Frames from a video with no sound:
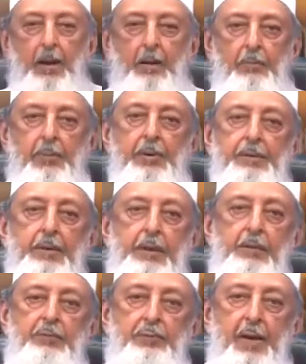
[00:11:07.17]
Britain
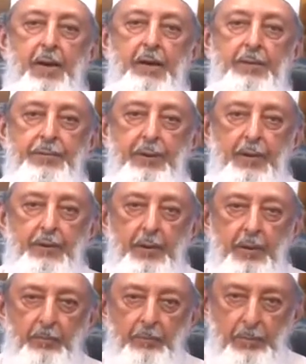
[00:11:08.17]
and France had
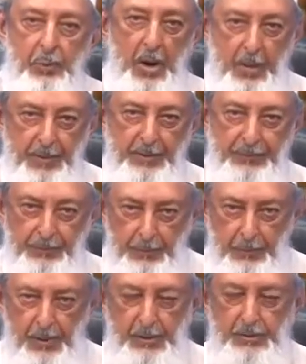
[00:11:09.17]
promised
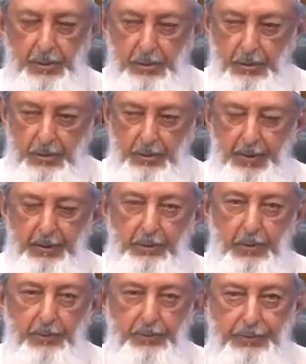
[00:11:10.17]
Russia you'll get
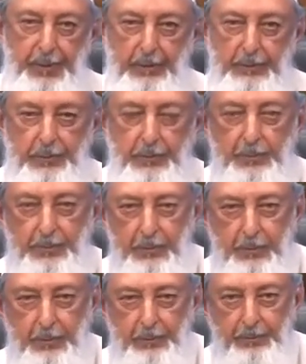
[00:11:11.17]

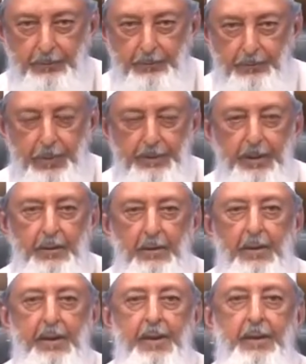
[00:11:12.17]
Constantinople, but they
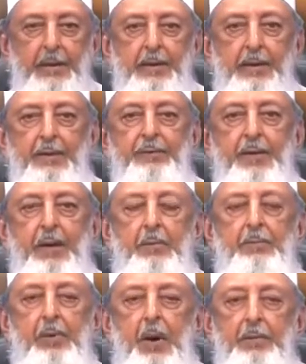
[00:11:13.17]
were giving a
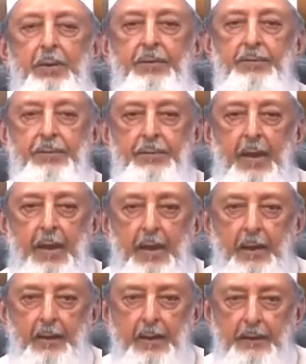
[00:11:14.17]
promise
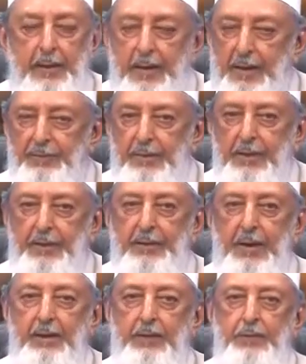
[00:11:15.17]
that they never
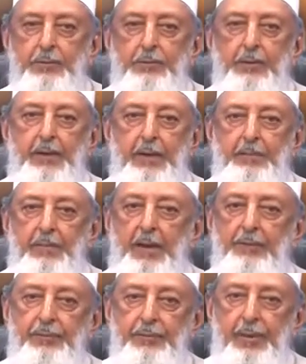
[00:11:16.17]
intended to keep.
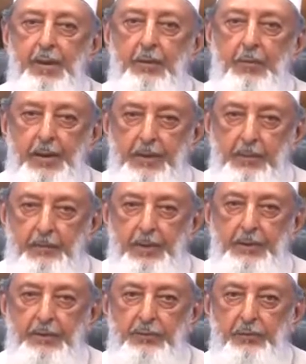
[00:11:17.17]
That's their way. The
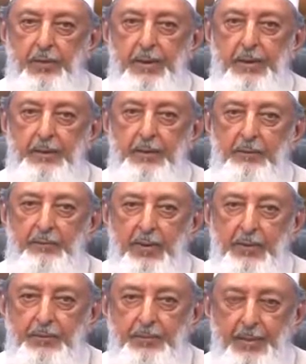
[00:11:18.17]
British way and the
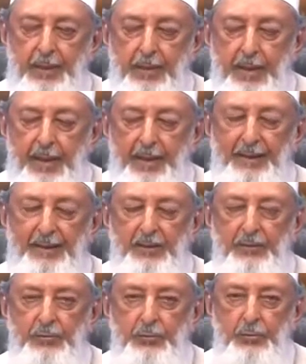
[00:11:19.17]
French way is
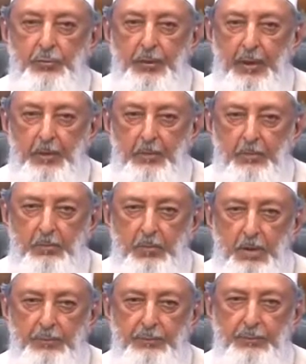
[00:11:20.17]
to tell
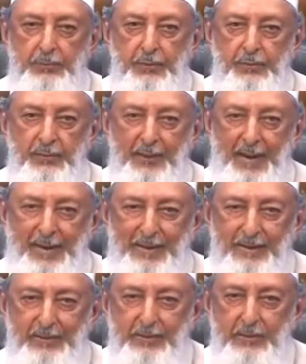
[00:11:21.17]
monstrous
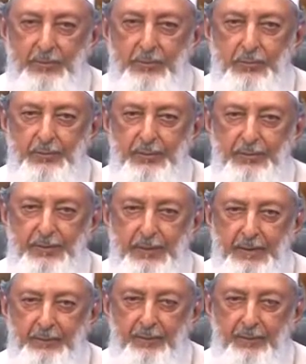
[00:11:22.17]
lies and to deceive.